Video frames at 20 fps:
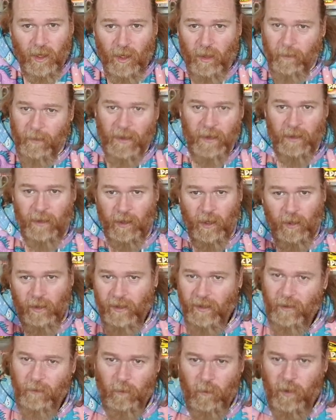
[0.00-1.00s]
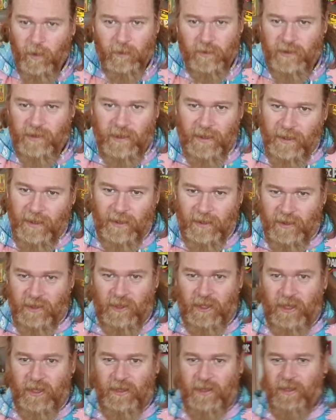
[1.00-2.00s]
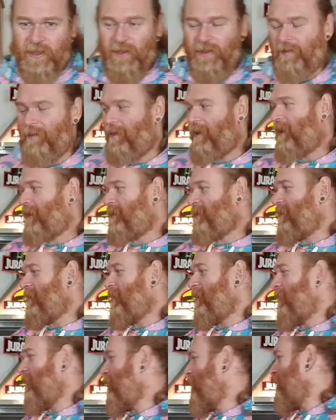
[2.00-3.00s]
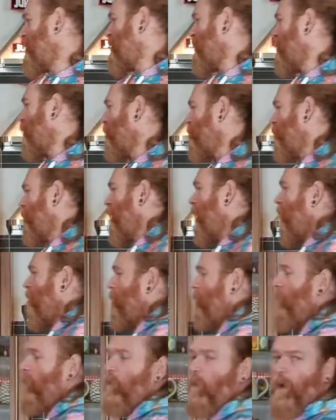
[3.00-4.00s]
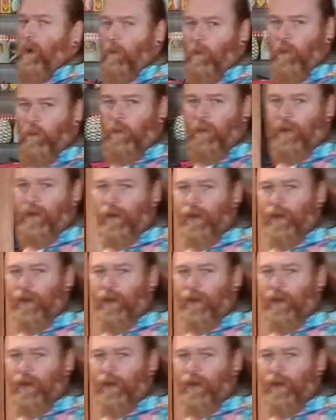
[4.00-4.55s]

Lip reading: Oh man, I'd eat world's stinkiest cheeses. That's a good plan, but where would we